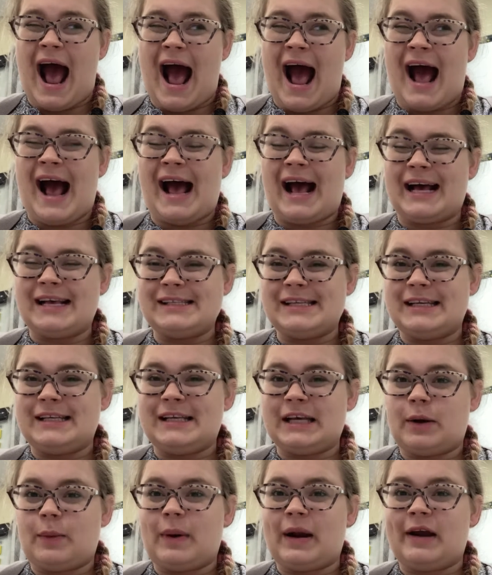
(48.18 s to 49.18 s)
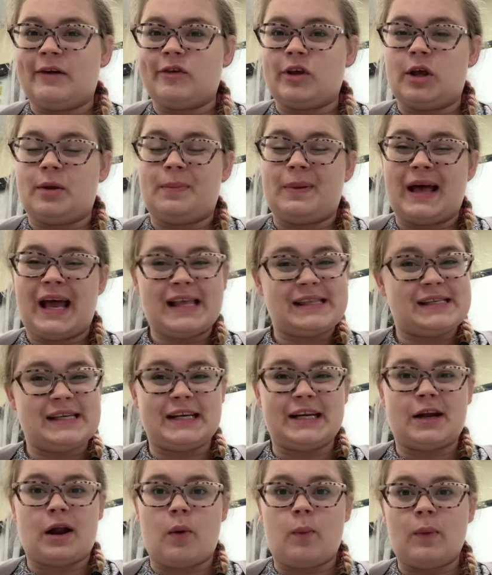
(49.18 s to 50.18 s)
as it did whenever you planted
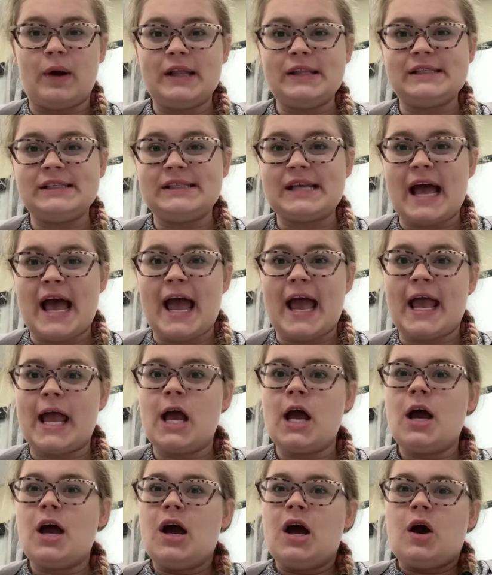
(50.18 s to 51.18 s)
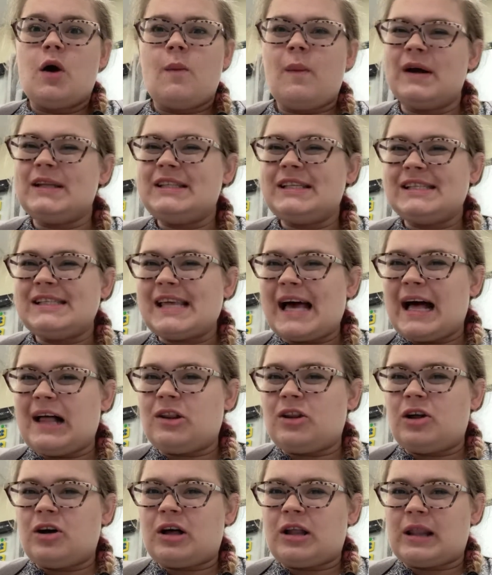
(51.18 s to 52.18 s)
it on Wednesday. What does that
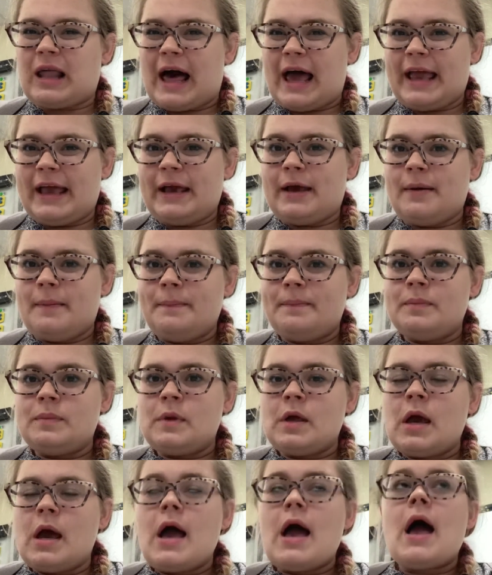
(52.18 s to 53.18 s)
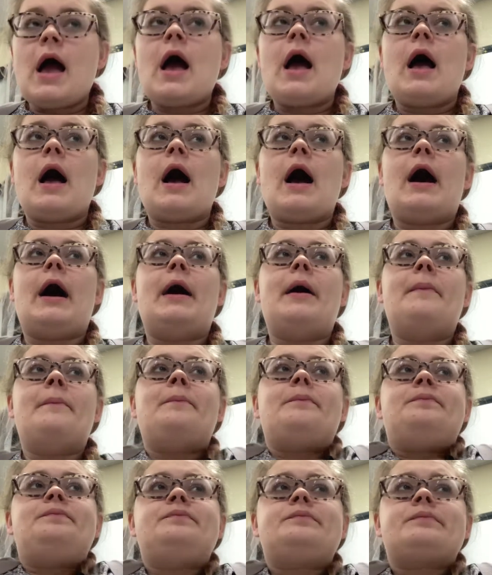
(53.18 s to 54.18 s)
look like?
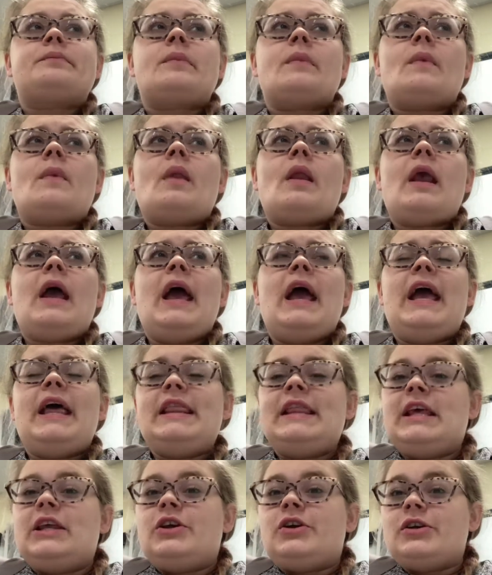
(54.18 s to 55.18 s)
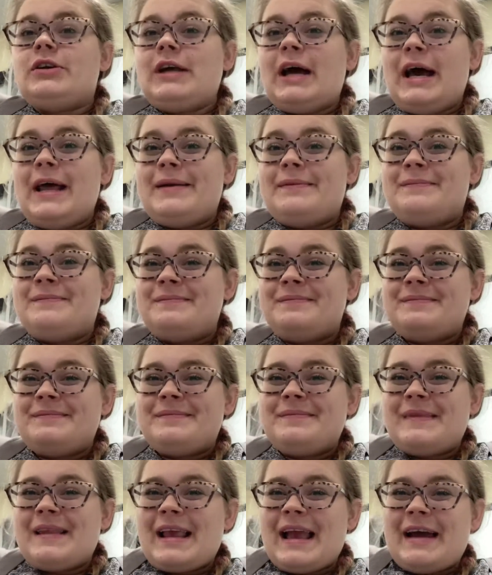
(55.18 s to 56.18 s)
Um, and then you're done.
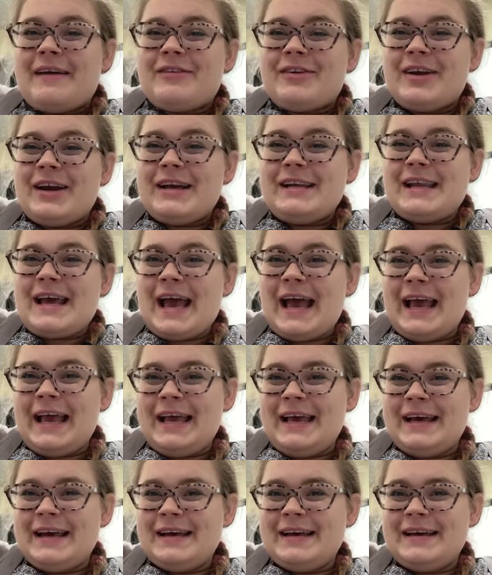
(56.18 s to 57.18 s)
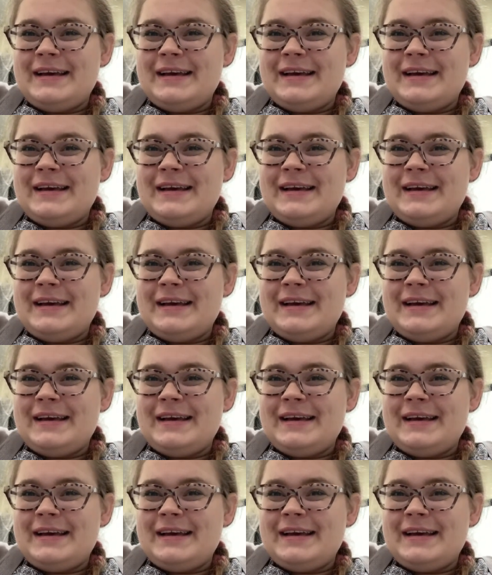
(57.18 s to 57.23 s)
Have a great day.